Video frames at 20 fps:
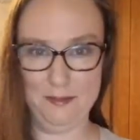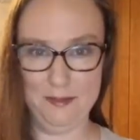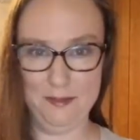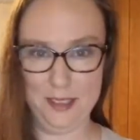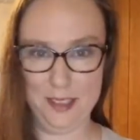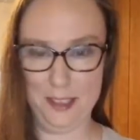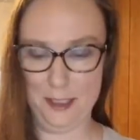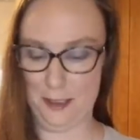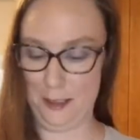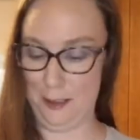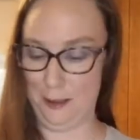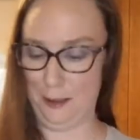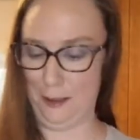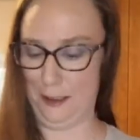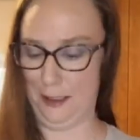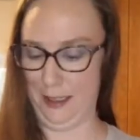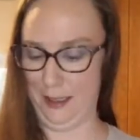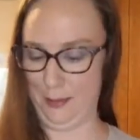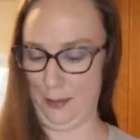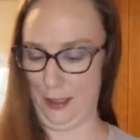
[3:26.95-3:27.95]
You're an
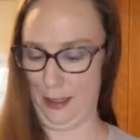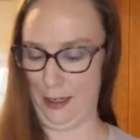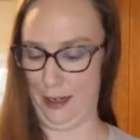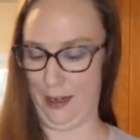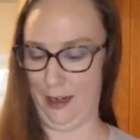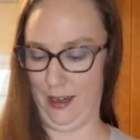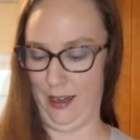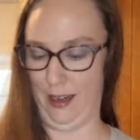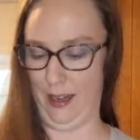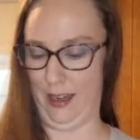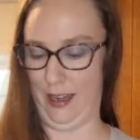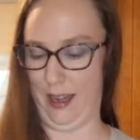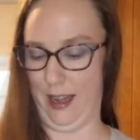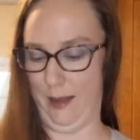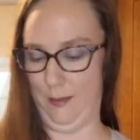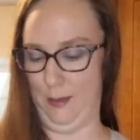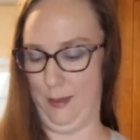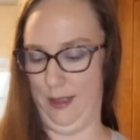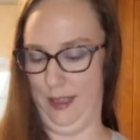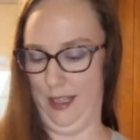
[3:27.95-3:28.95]
early bird? Yeah, I
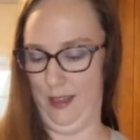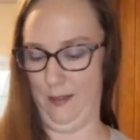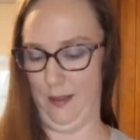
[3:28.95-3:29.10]
believe it.